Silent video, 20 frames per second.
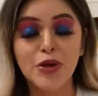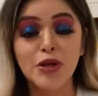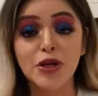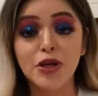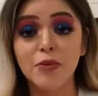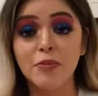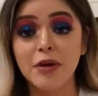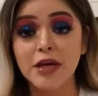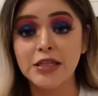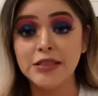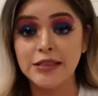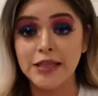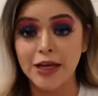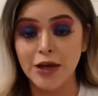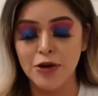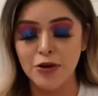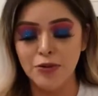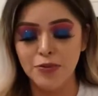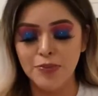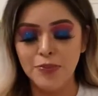you could be a
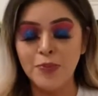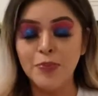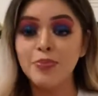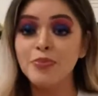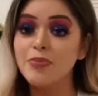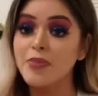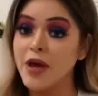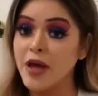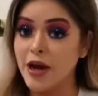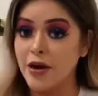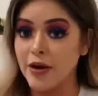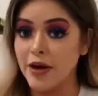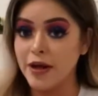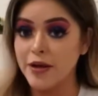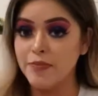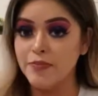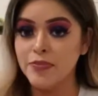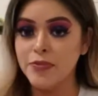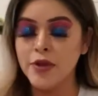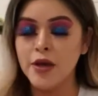single parent.
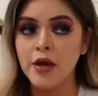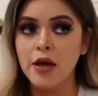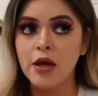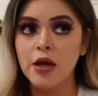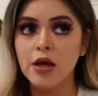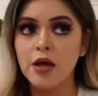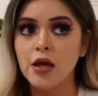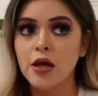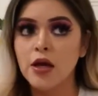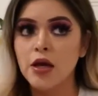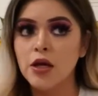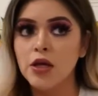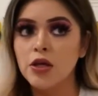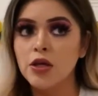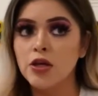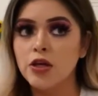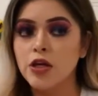You